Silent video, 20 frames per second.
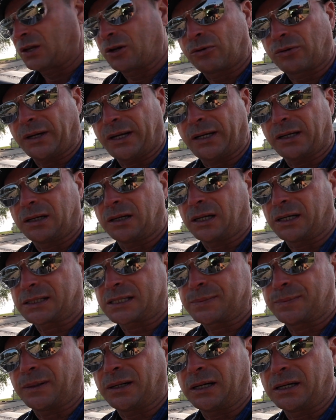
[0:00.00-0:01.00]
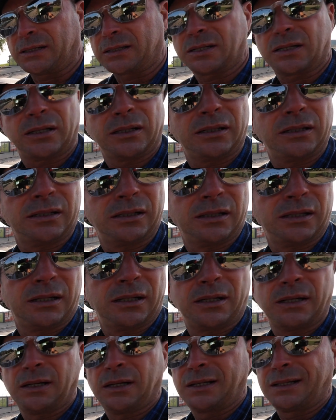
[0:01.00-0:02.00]
create a hotspot
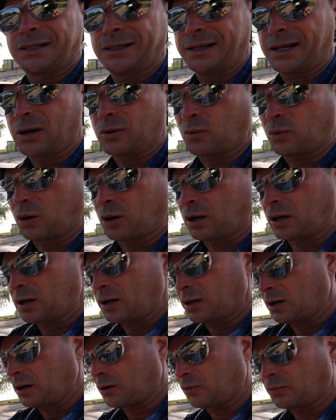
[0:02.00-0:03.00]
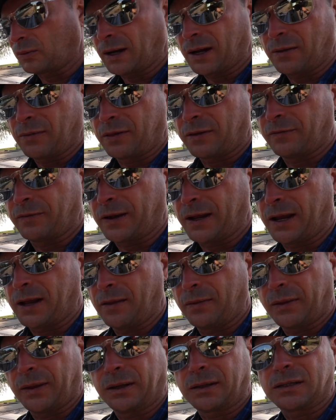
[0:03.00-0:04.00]
network around the
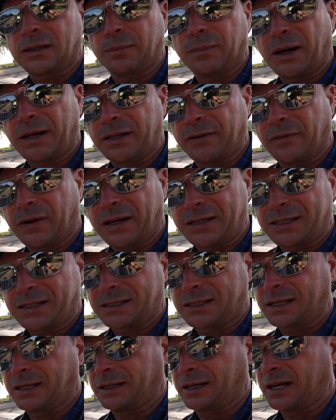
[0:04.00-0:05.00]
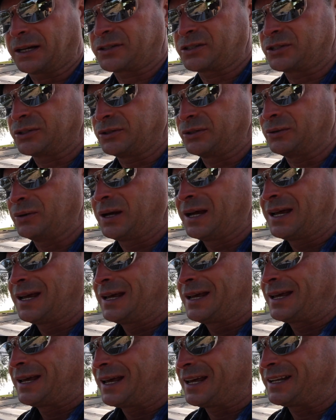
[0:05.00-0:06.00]
van that my devices connect to,
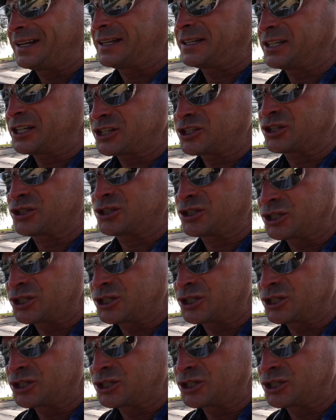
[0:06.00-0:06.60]
in addition